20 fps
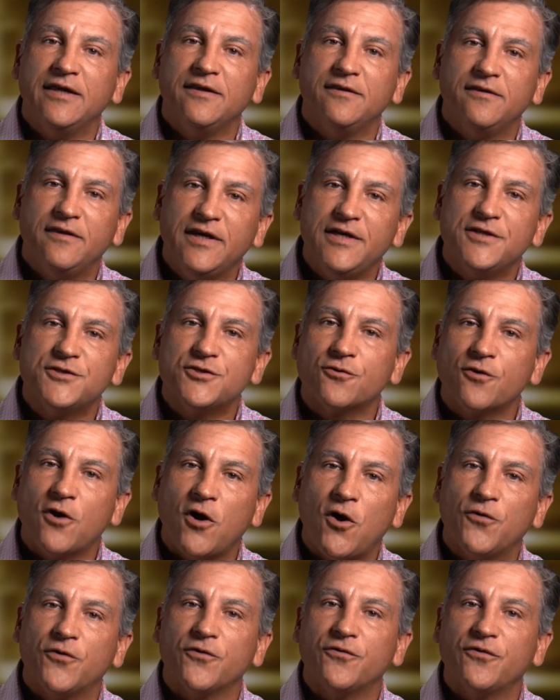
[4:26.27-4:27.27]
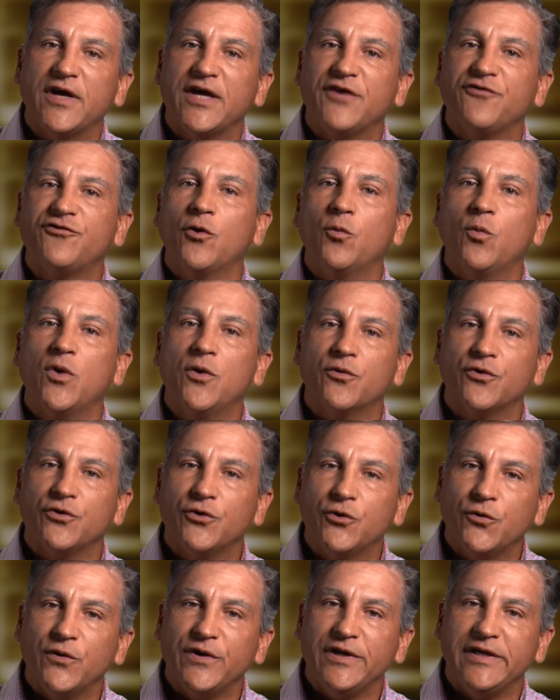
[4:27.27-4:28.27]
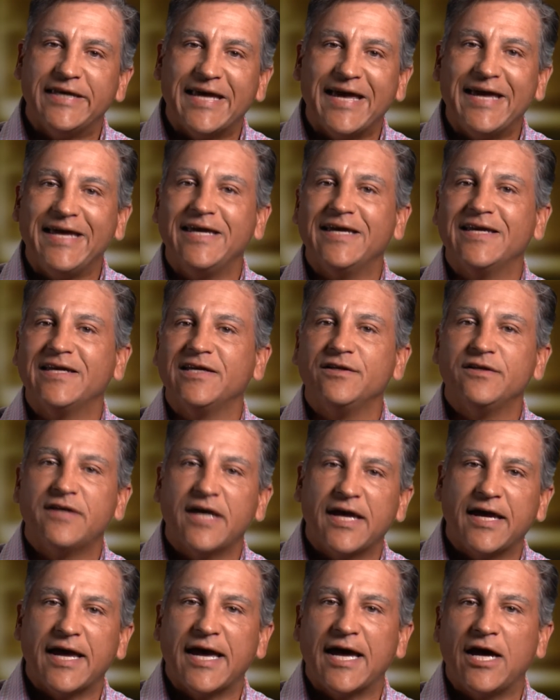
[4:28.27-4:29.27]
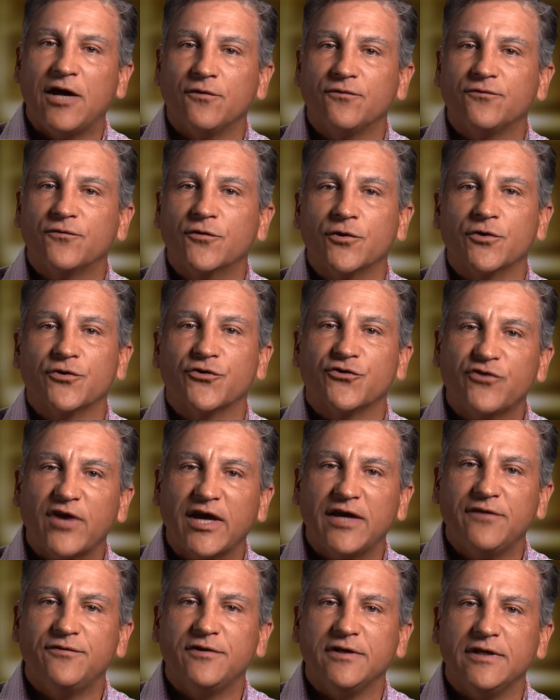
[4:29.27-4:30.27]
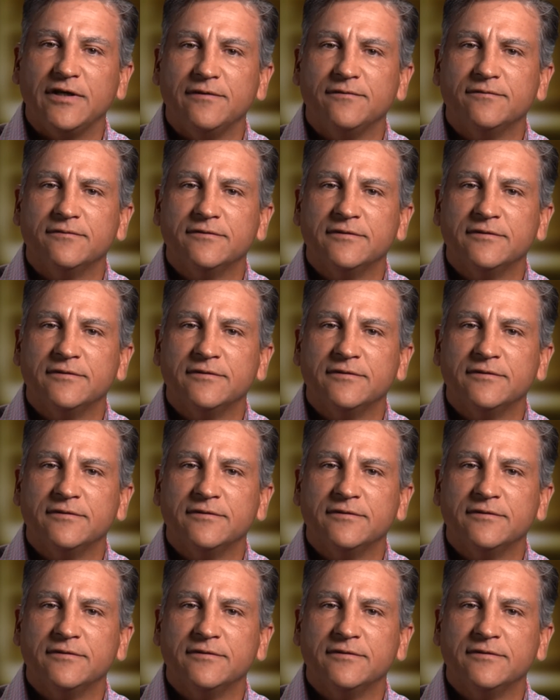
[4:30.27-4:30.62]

These are all the things that we were doing day in and day out for your safety.